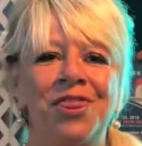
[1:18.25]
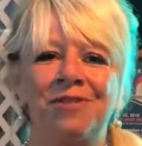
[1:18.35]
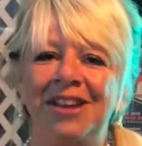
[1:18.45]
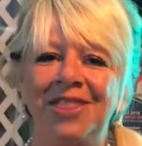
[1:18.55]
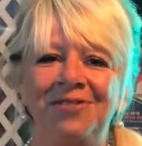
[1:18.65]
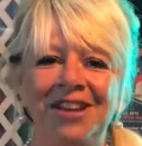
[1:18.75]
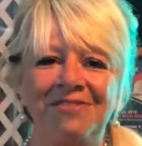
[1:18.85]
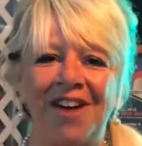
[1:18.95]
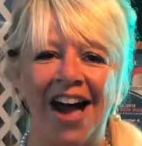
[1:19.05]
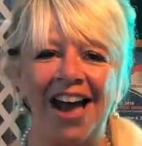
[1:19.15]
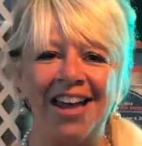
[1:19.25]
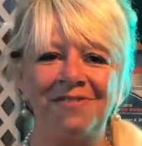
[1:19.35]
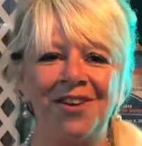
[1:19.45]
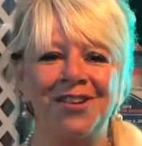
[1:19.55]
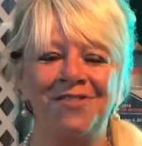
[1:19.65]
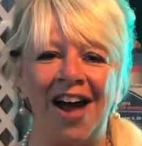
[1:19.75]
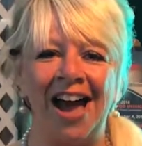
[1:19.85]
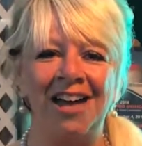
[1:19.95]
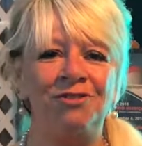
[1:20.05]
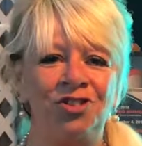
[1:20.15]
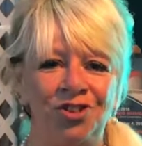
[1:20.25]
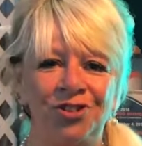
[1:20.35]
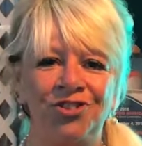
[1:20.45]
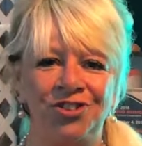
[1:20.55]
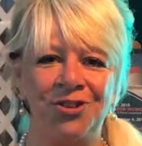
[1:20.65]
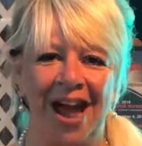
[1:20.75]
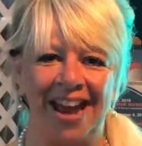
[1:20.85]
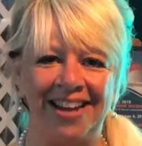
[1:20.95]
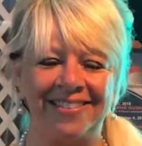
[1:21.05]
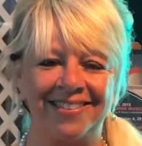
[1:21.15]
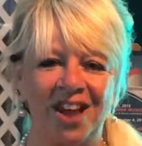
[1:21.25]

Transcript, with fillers: three three five, five two two eight,